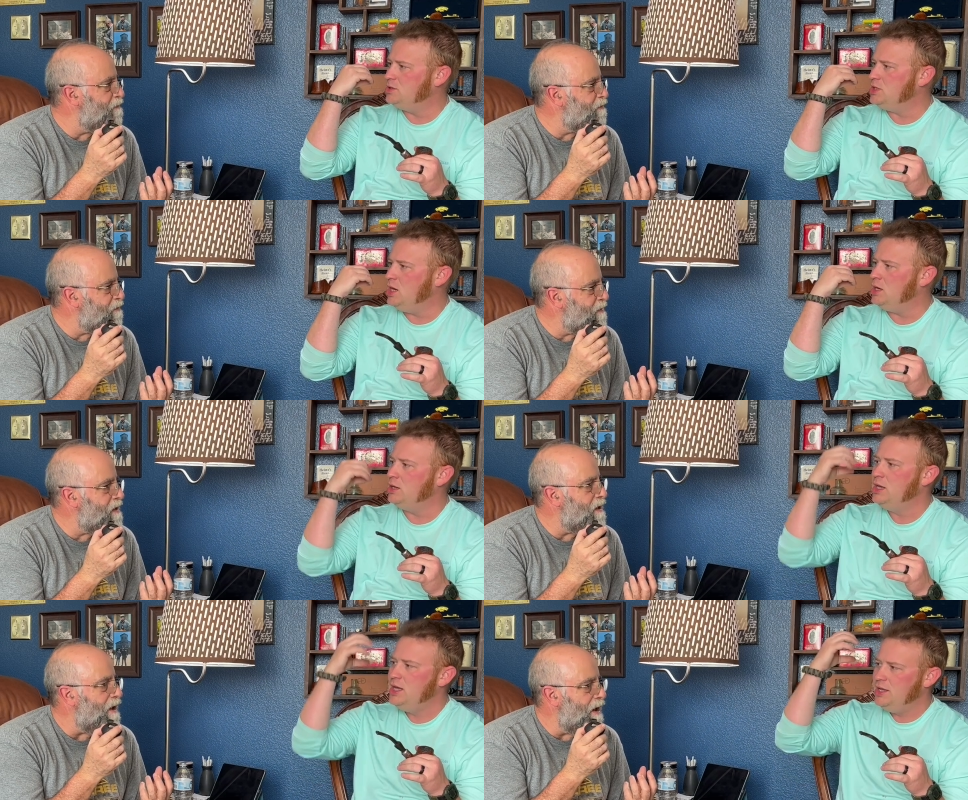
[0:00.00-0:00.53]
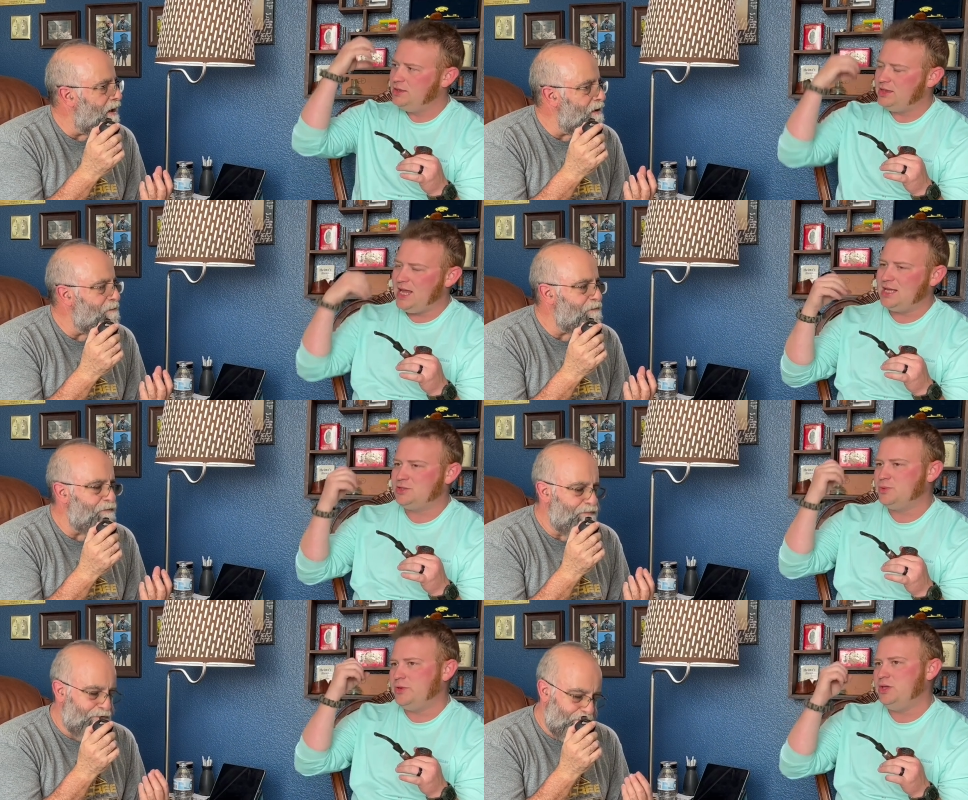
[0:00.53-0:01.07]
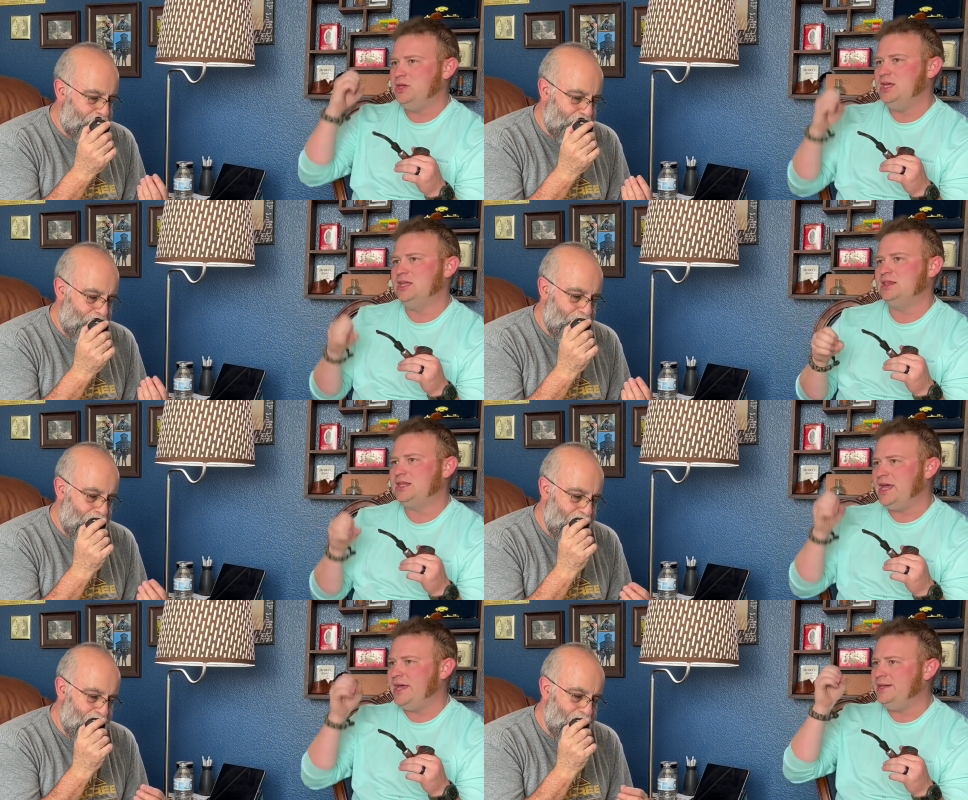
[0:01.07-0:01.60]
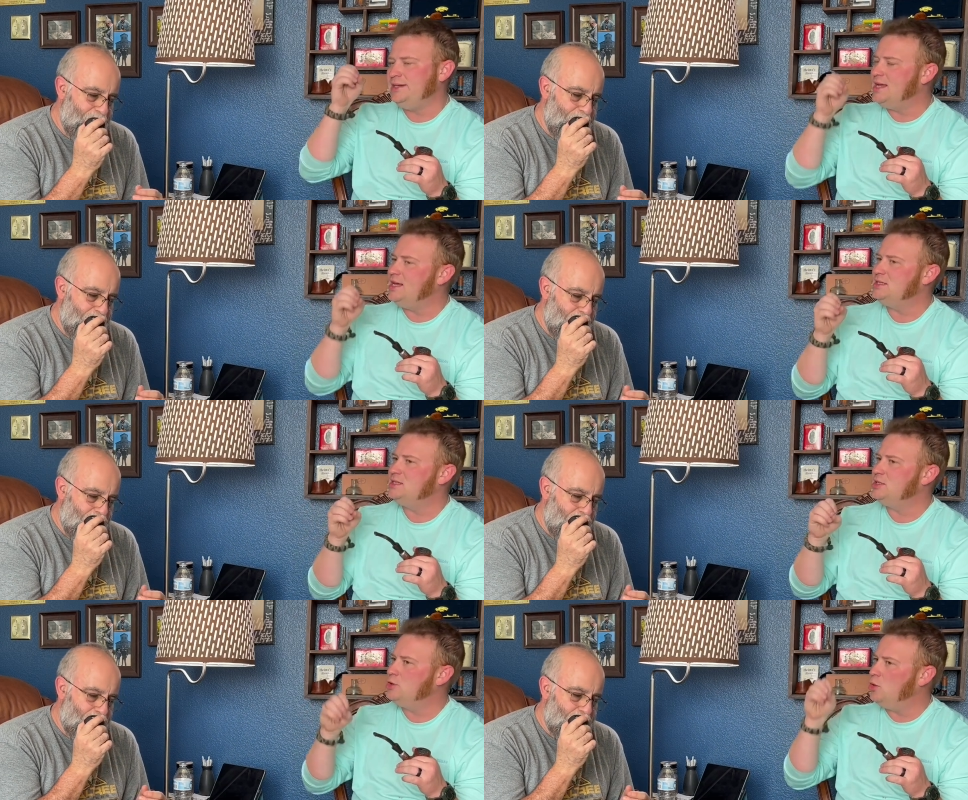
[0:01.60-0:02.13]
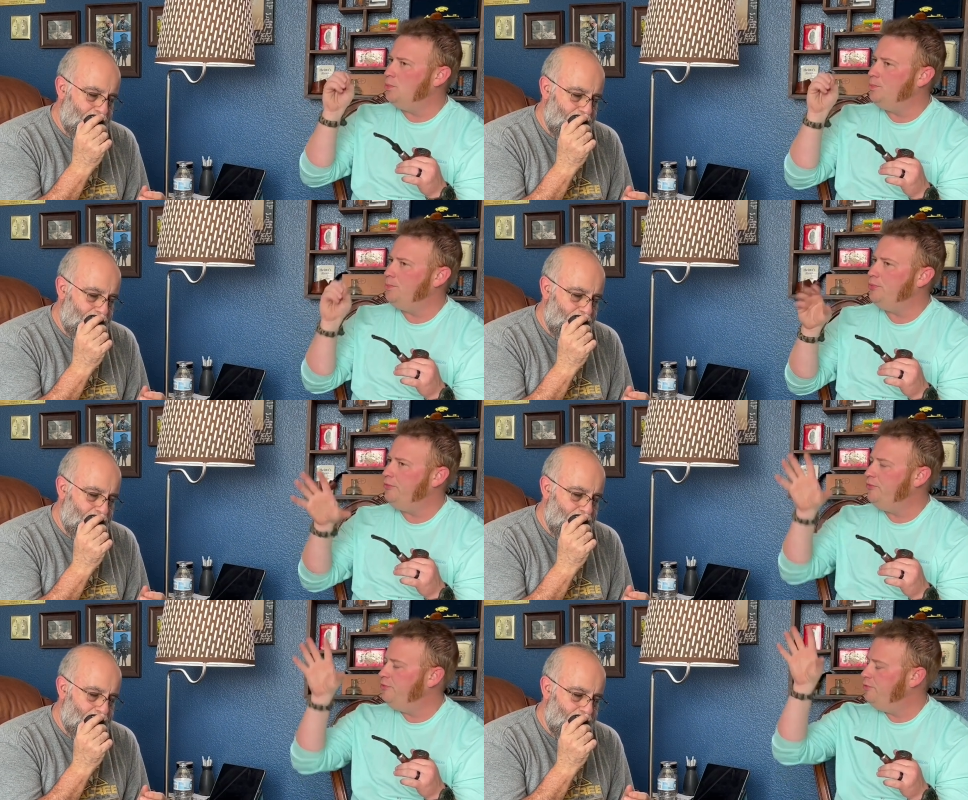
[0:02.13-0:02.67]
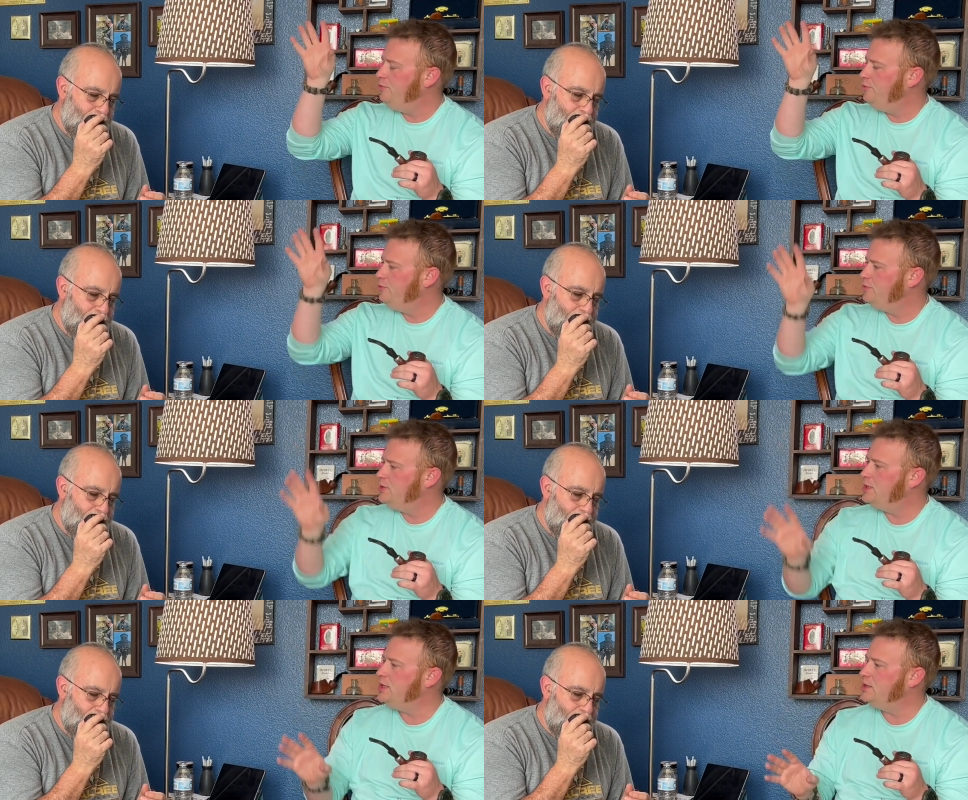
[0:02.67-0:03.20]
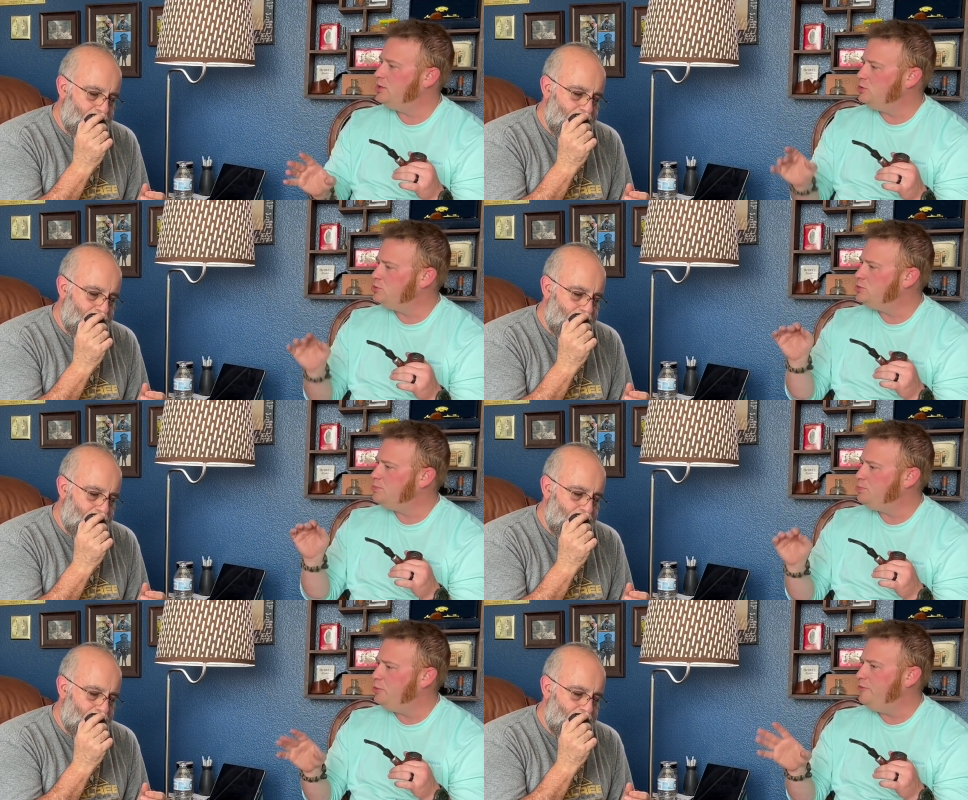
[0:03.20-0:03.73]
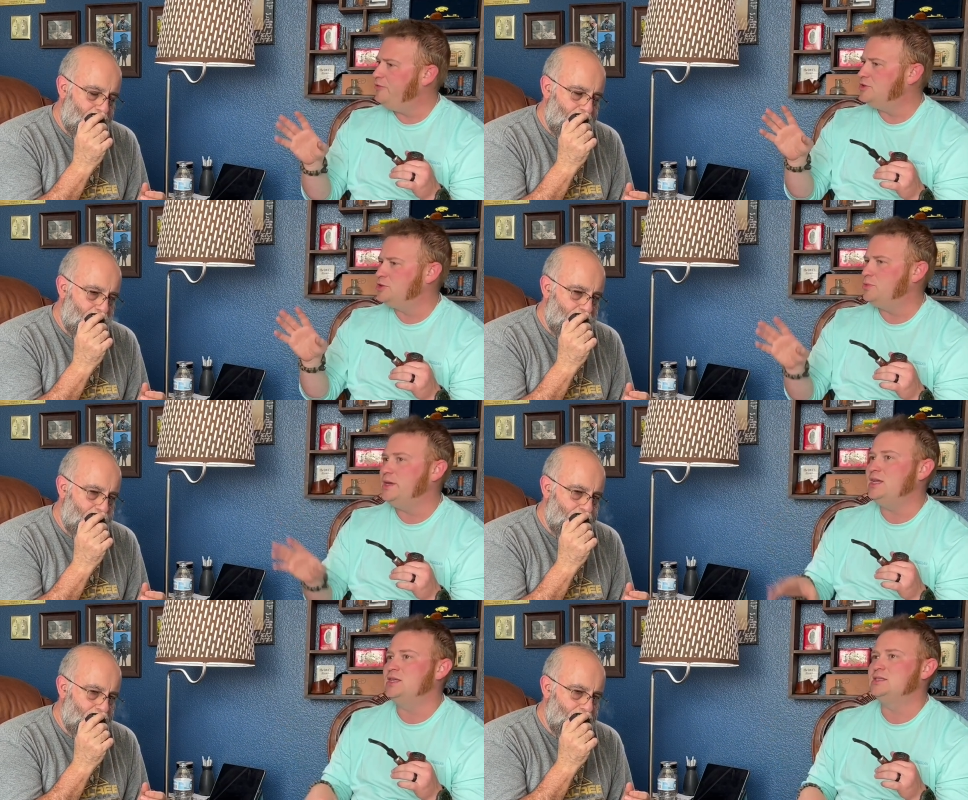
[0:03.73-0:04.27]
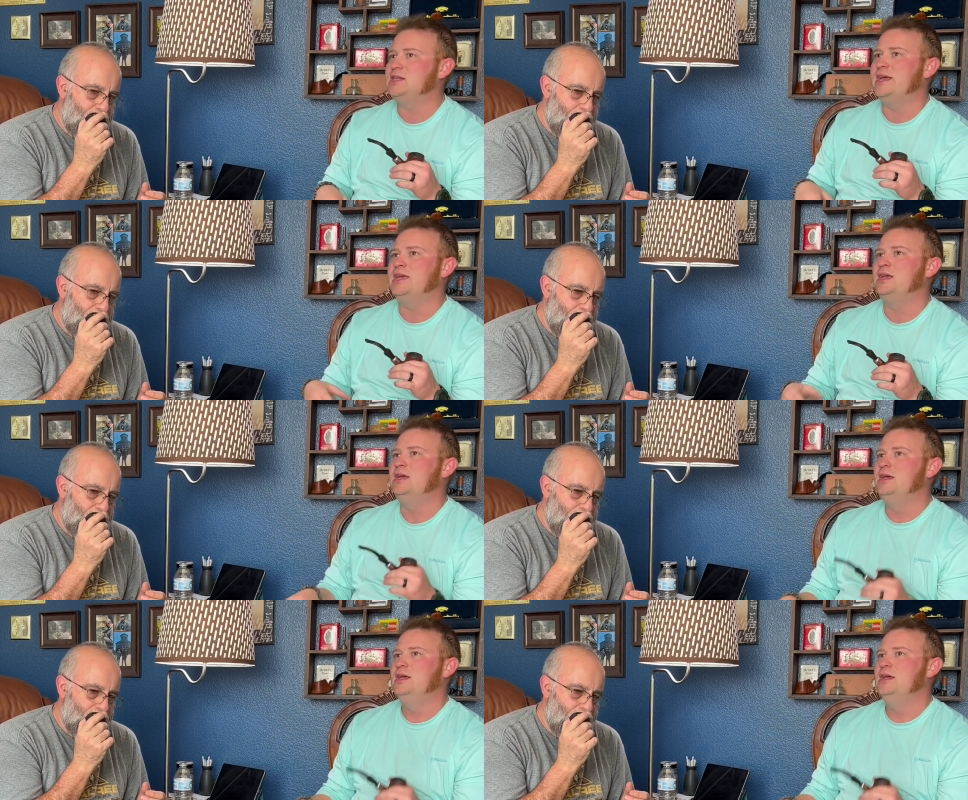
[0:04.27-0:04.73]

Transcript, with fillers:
Speaker 1: tongue. Yeah. That's where you get that nice little that little poof of sweetness. Like